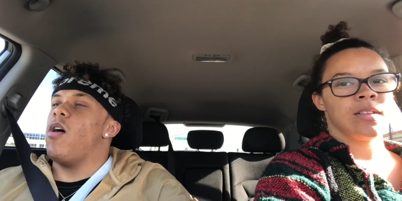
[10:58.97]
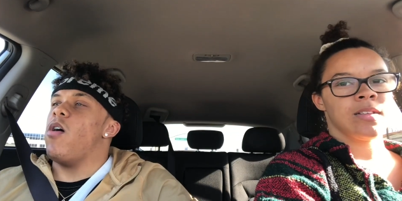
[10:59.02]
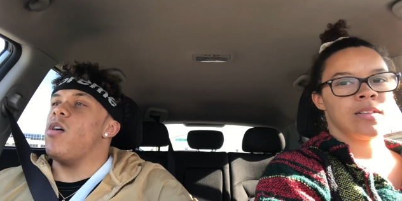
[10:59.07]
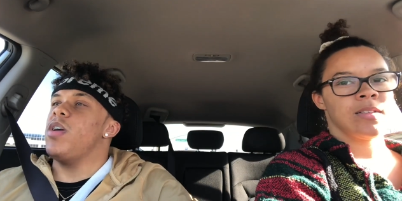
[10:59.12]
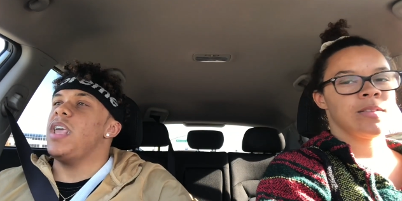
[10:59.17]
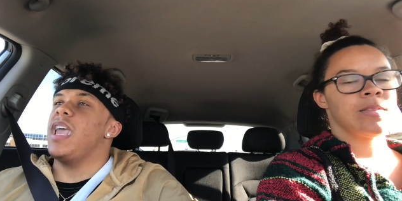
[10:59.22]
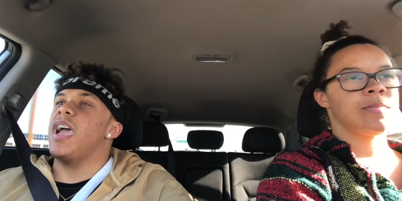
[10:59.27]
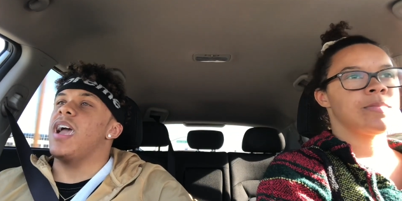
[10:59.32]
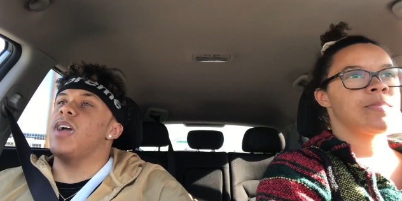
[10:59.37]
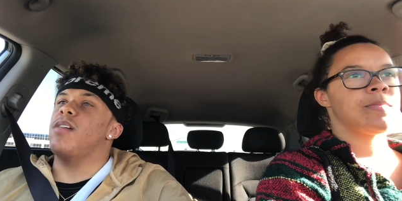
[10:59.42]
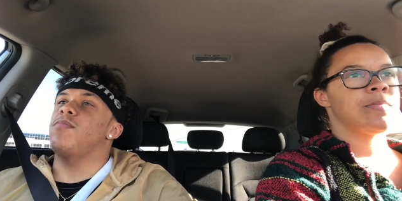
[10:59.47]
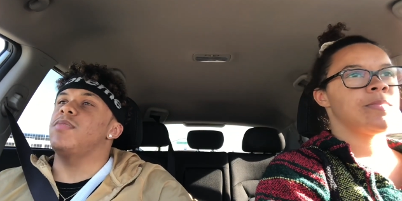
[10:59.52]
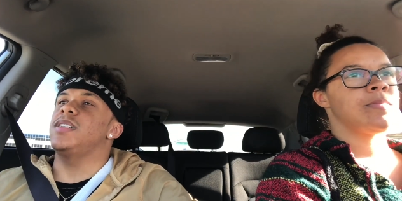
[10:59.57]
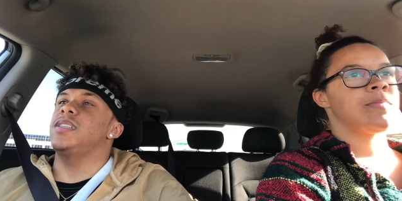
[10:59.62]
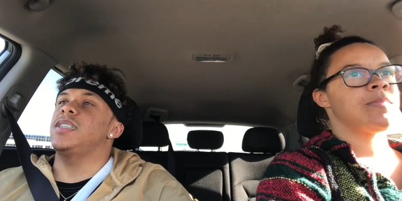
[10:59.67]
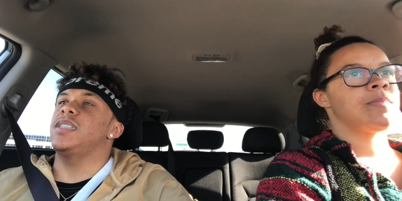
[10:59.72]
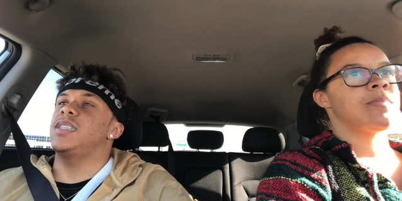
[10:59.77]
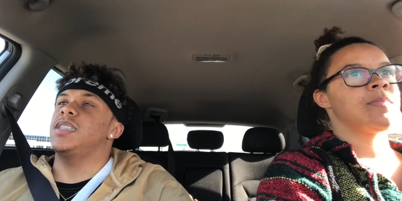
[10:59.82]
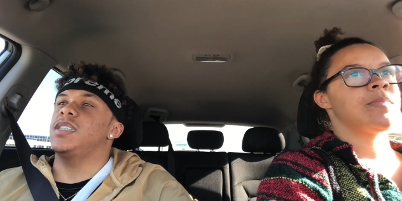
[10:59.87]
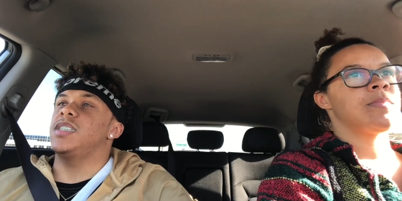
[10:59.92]
Speaker 1: oh yeah, I went
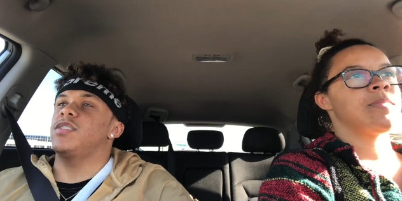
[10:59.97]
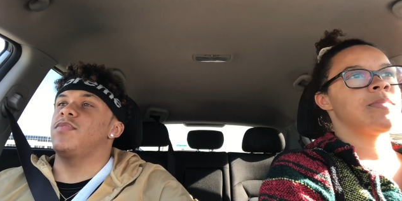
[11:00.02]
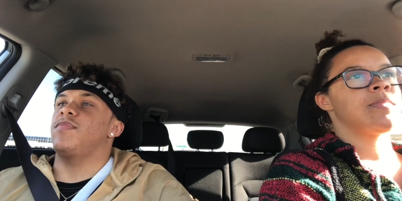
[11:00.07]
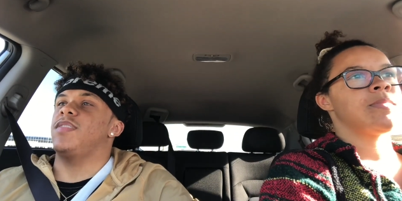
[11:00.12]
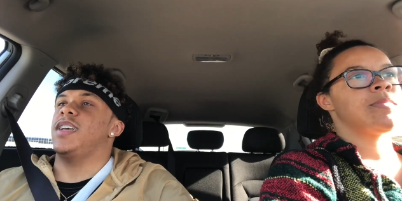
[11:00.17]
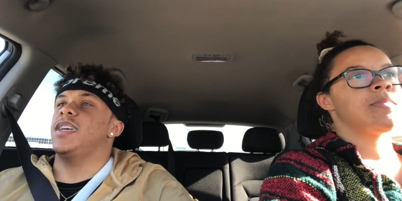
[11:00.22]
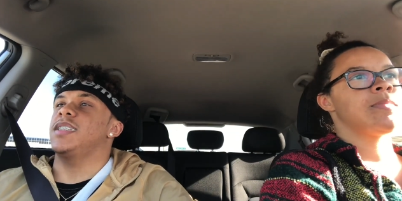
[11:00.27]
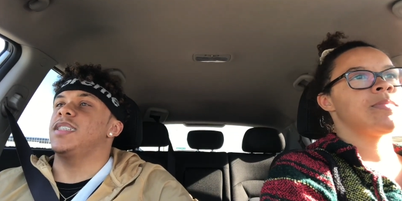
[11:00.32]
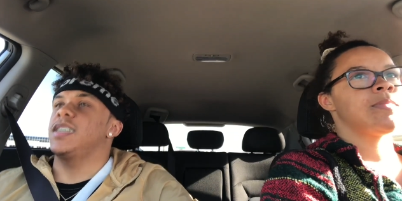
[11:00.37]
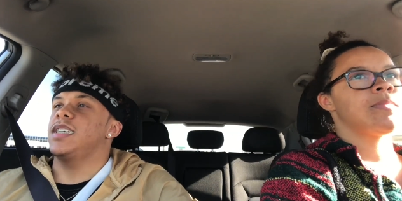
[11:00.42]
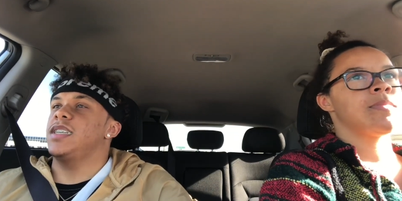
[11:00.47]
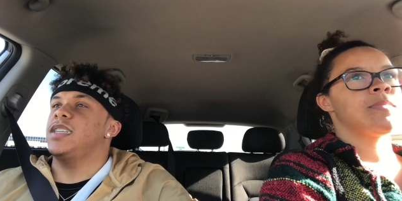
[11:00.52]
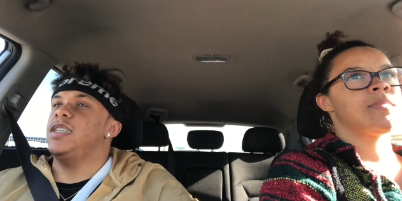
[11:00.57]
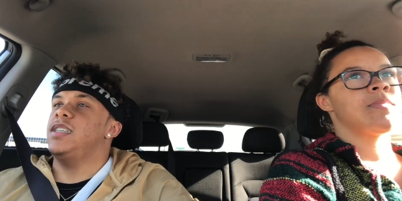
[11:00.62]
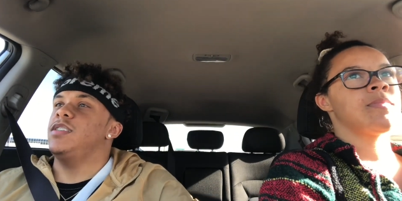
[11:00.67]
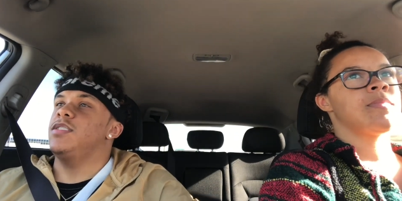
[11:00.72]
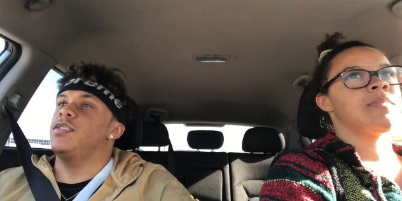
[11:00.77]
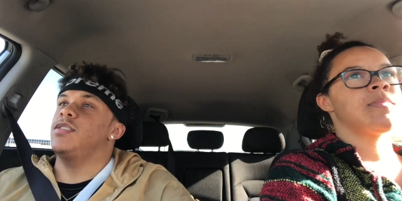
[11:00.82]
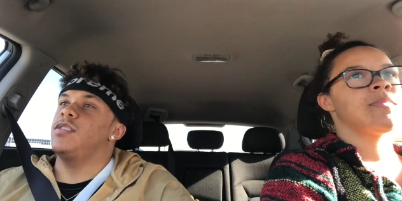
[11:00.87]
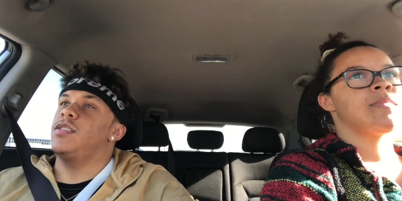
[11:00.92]
to Six Flags like a
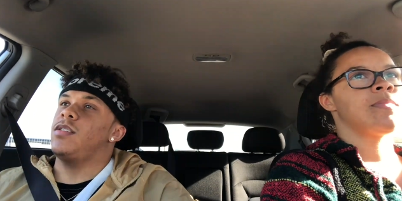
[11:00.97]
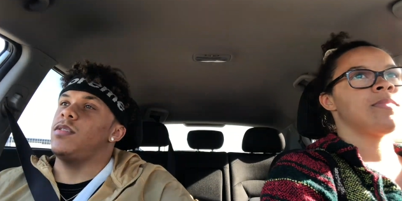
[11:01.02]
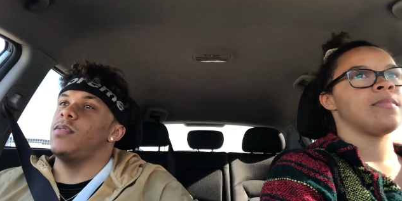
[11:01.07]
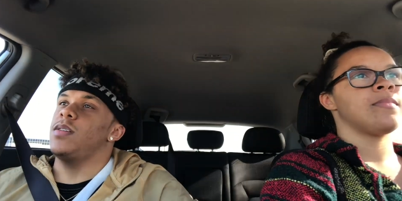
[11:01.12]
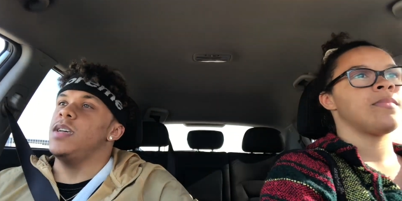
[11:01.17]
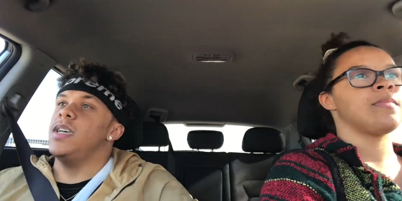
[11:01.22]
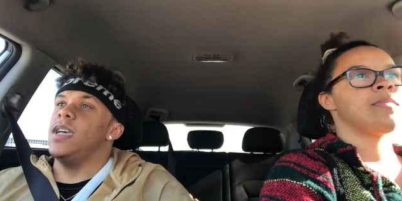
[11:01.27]
year ago.